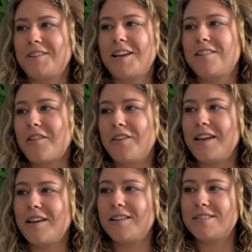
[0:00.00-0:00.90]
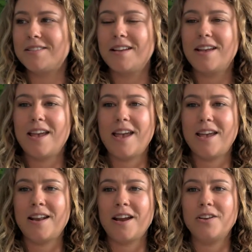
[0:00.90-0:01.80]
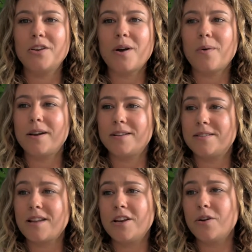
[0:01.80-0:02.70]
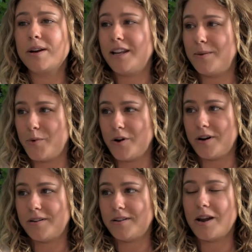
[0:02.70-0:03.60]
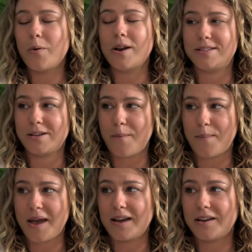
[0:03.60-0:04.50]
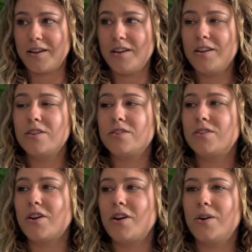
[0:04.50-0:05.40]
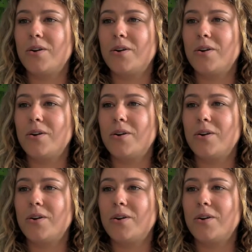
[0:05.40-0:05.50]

like nothing else. And I knew I needed more, and I wanted to come back. So